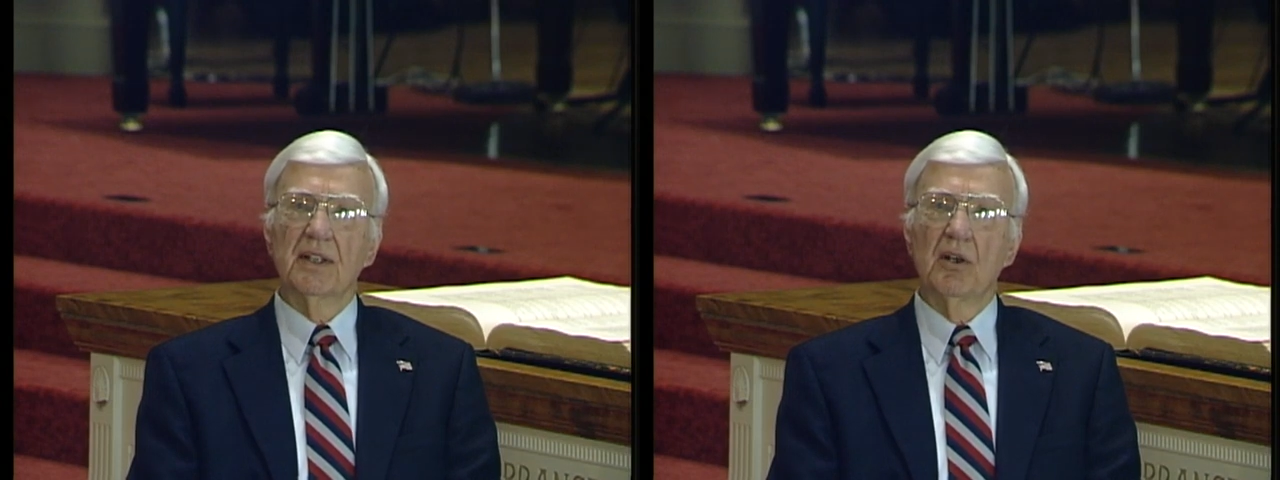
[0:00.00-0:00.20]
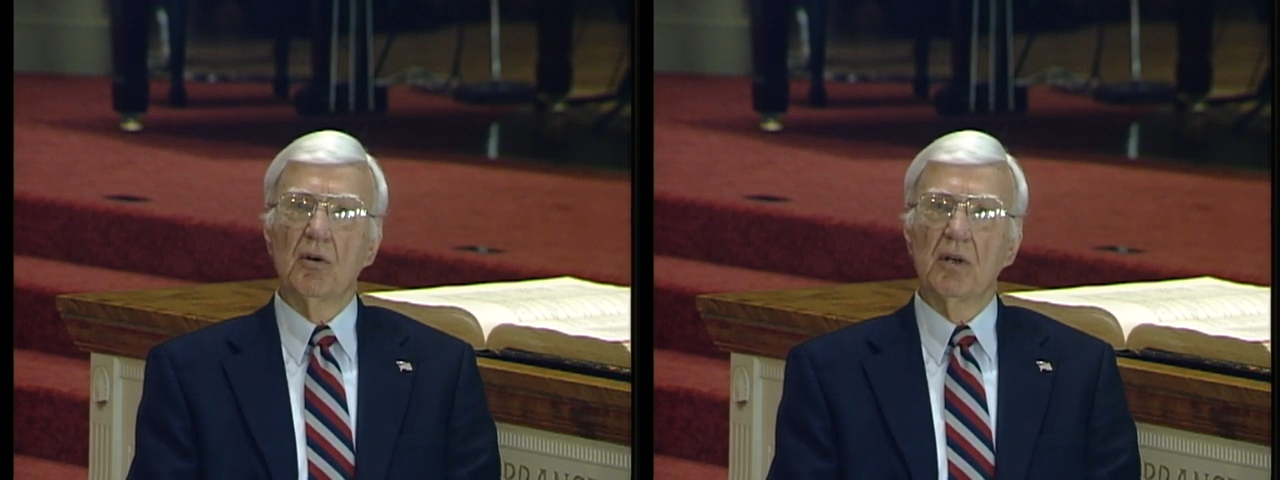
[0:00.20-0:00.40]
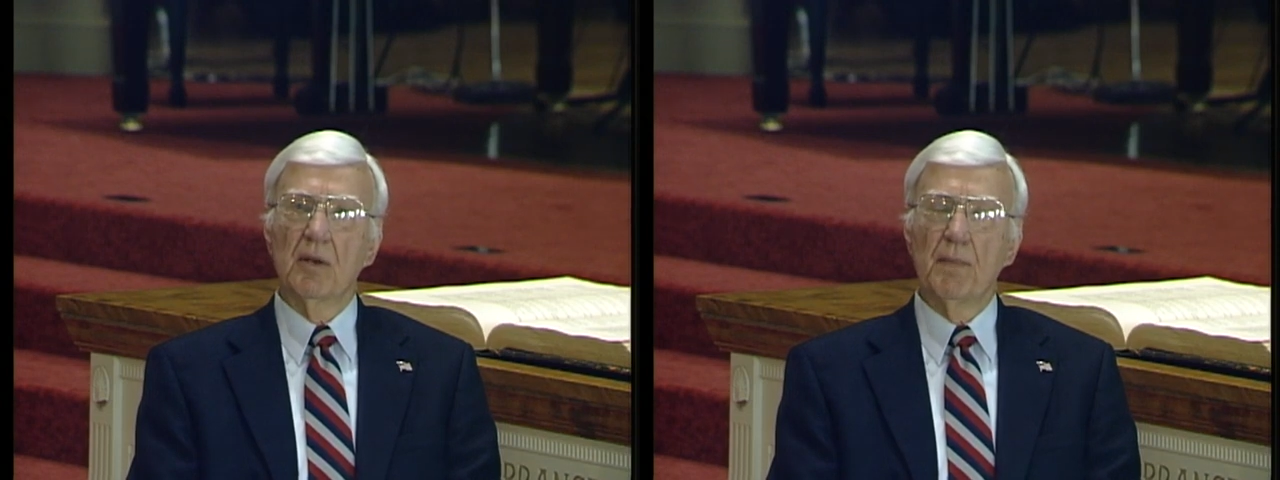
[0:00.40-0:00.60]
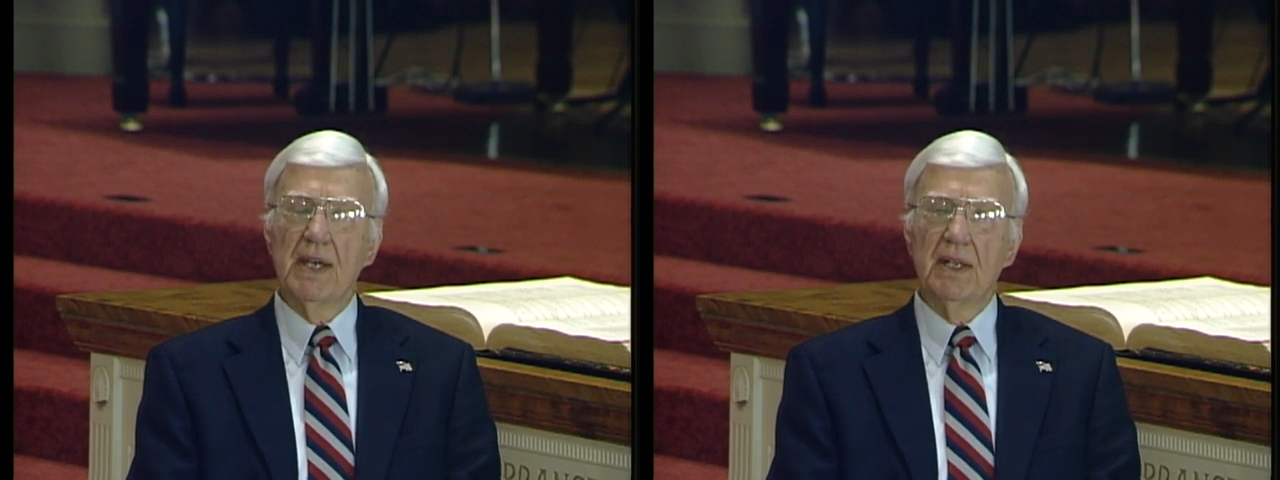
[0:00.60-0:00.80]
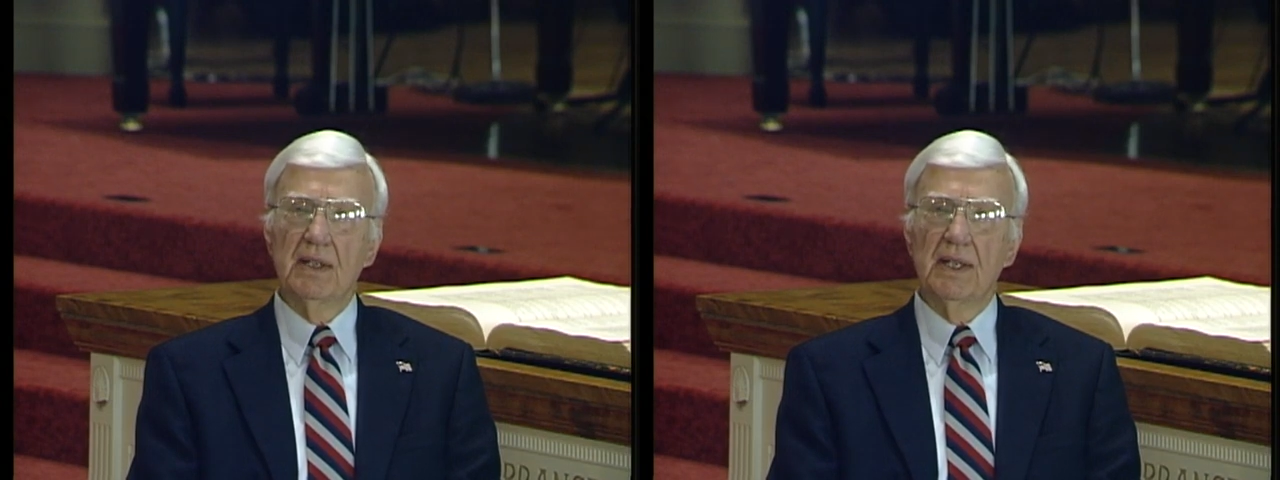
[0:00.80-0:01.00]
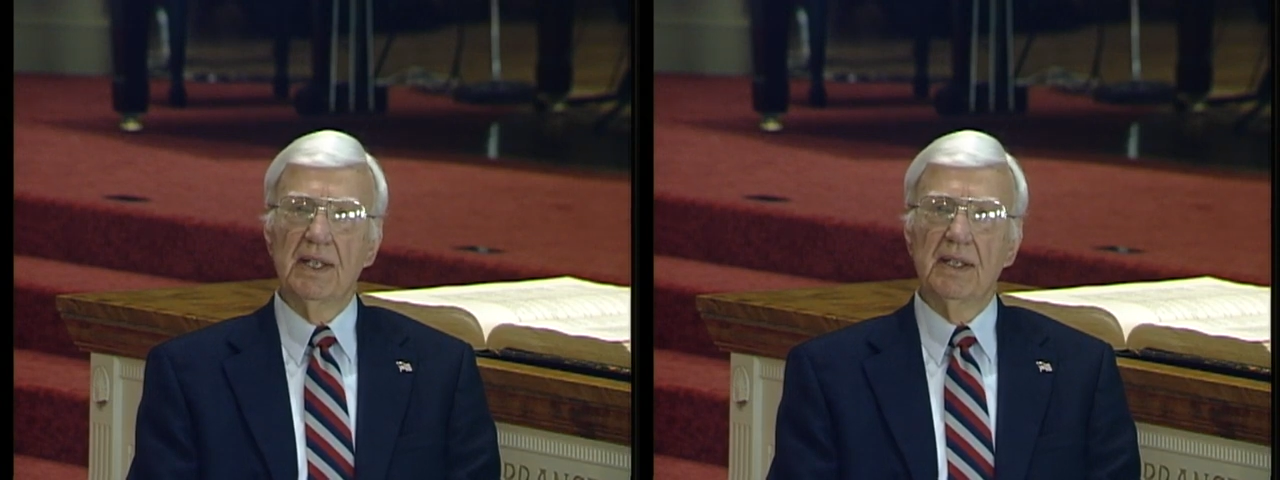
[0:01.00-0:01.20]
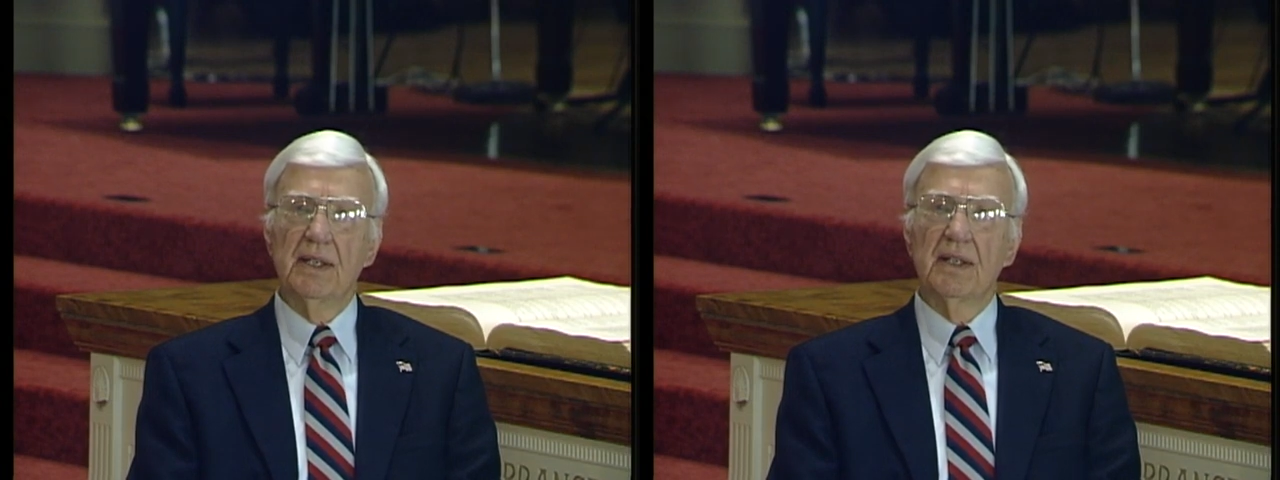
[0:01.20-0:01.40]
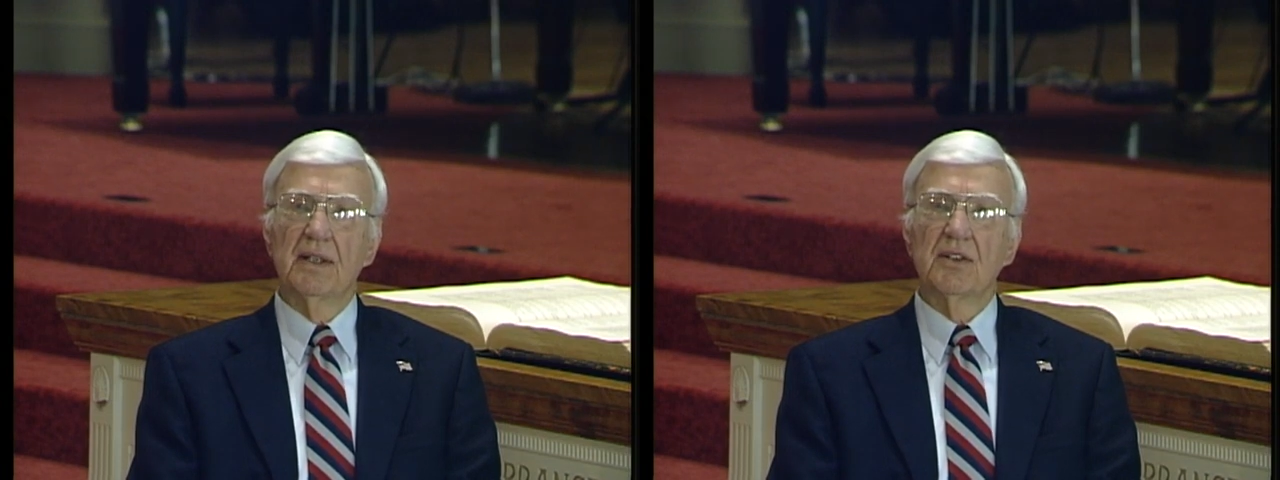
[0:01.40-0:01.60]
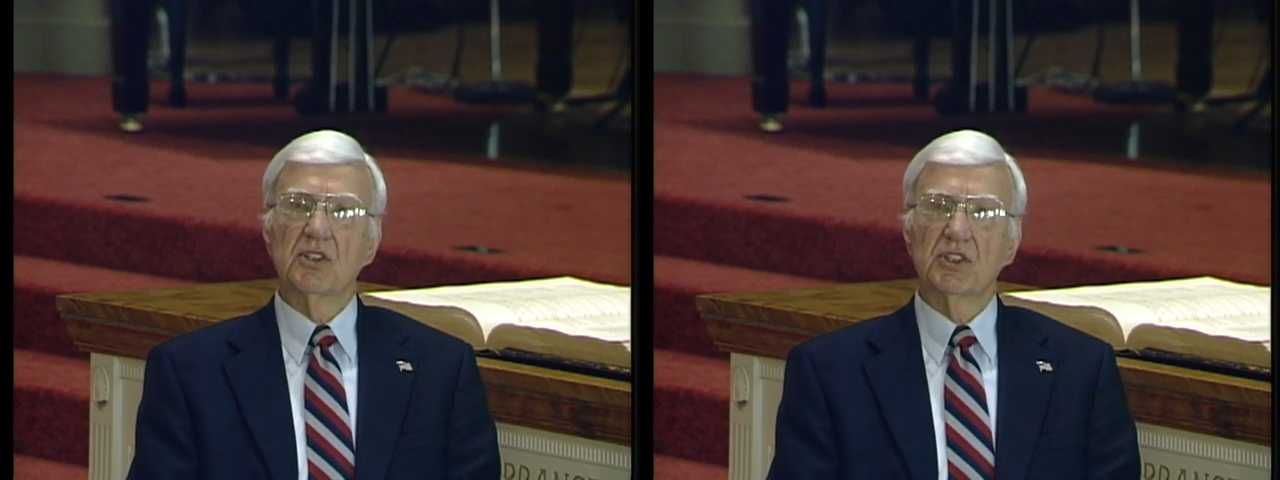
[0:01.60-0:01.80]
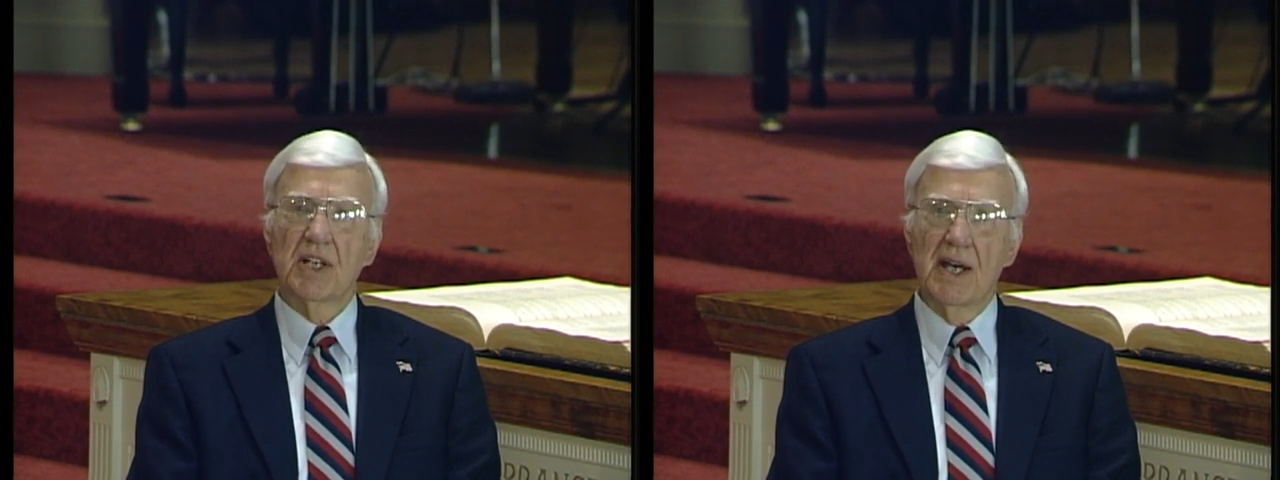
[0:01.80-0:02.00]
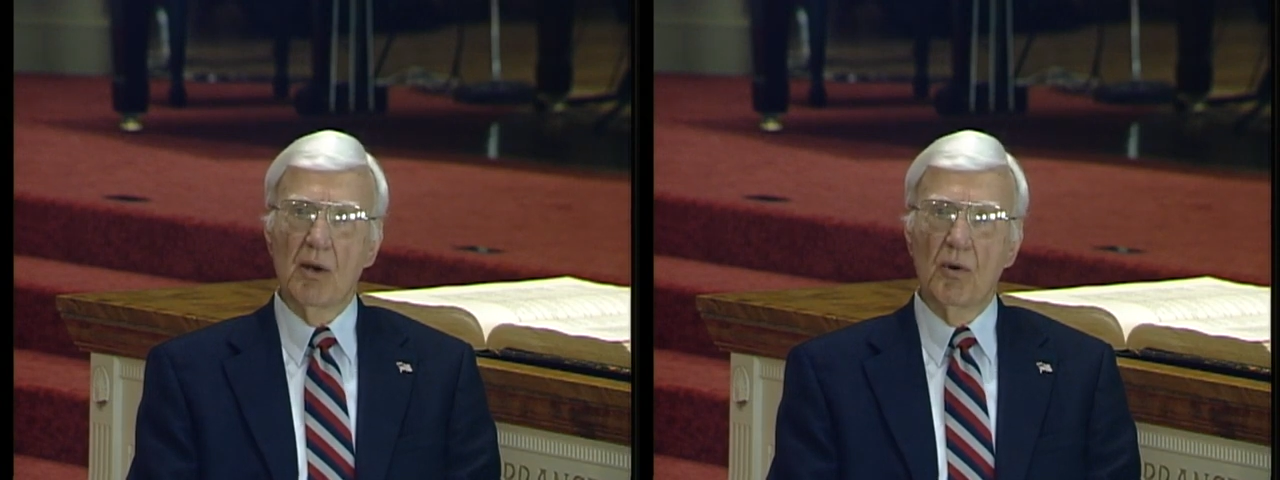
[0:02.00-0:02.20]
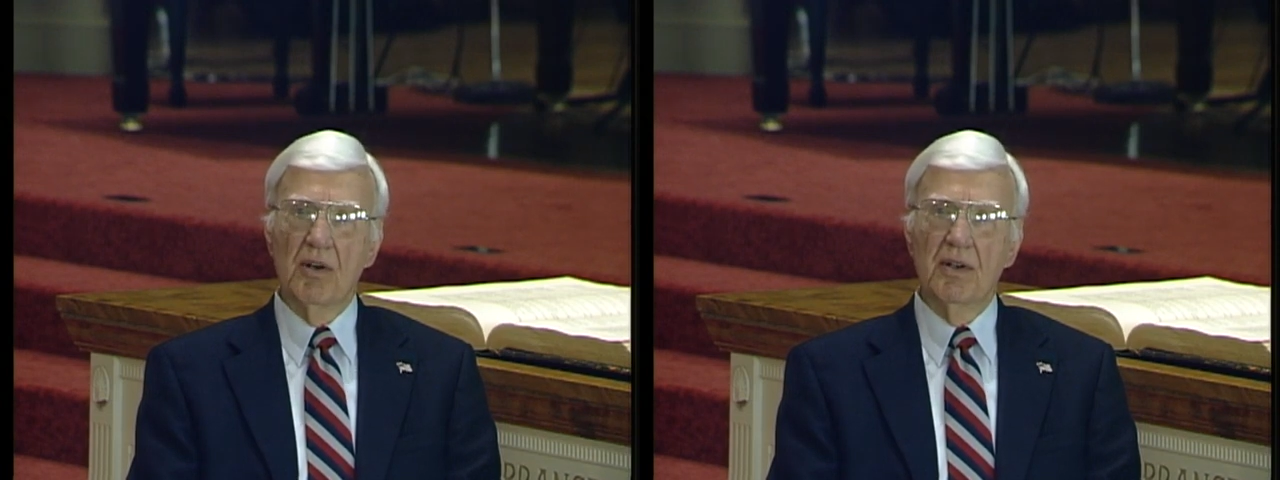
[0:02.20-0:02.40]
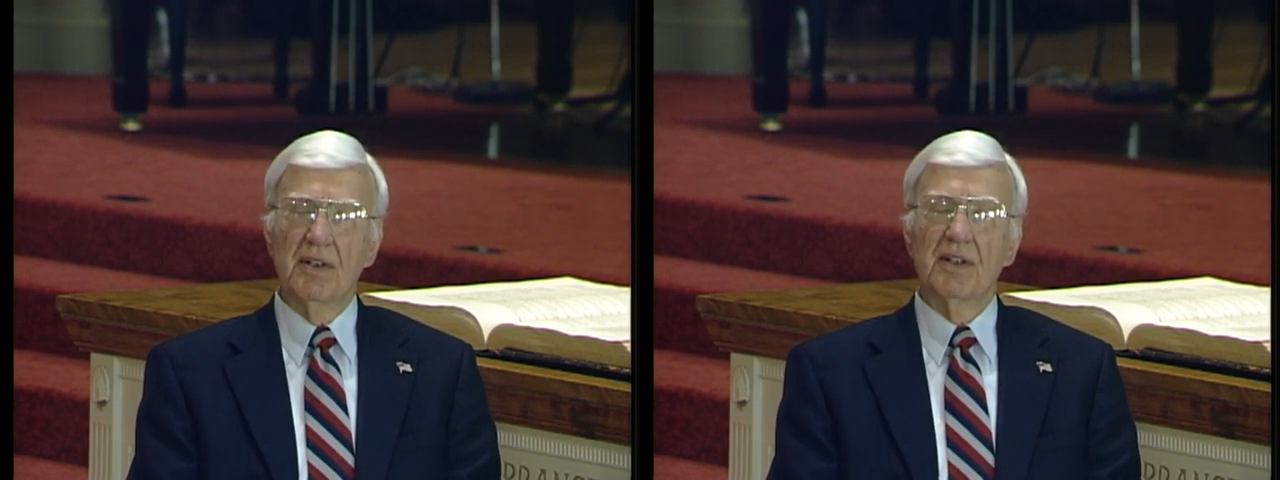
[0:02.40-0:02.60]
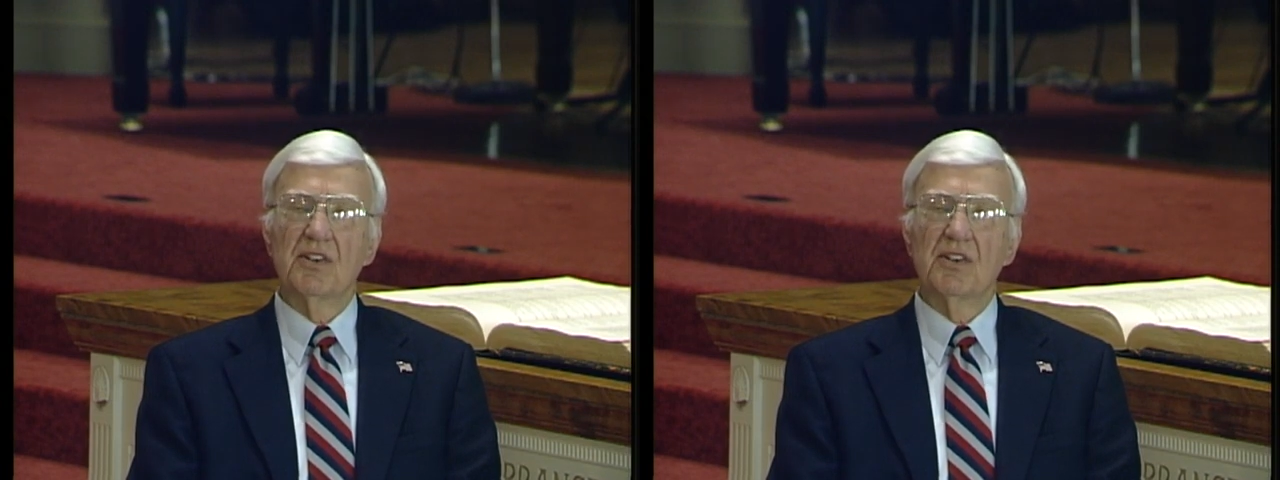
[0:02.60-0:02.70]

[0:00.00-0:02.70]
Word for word: go immediately, shower,